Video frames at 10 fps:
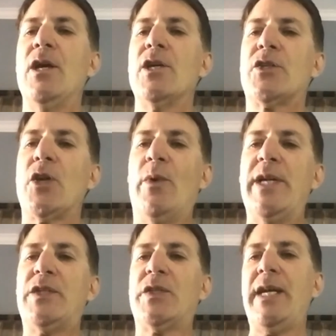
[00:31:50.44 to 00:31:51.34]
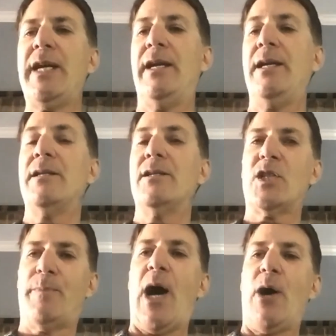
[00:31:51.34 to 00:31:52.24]
So we see
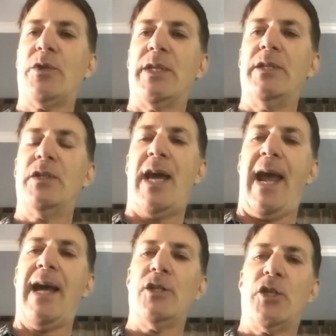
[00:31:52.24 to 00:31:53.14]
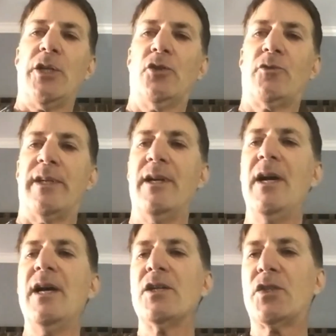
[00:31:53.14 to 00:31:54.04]
spouses and children
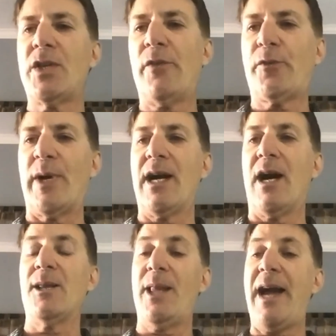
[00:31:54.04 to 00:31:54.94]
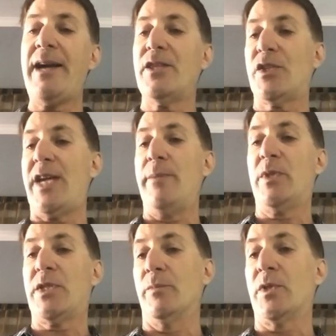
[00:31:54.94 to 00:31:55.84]
suffering a lot of the same
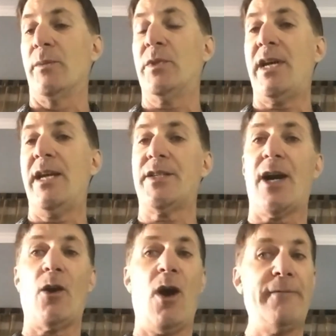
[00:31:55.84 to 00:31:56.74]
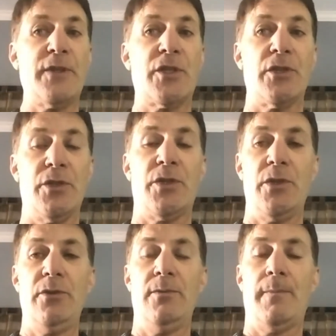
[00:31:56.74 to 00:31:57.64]
symptoms as our officers
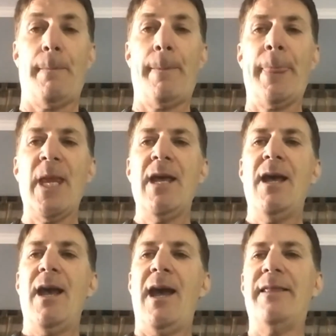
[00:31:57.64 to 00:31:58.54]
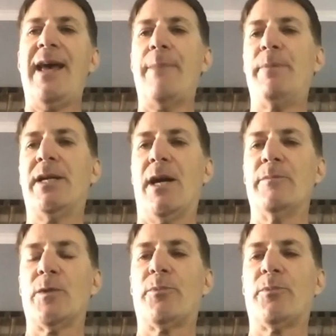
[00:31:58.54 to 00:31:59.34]
do. And that becomes a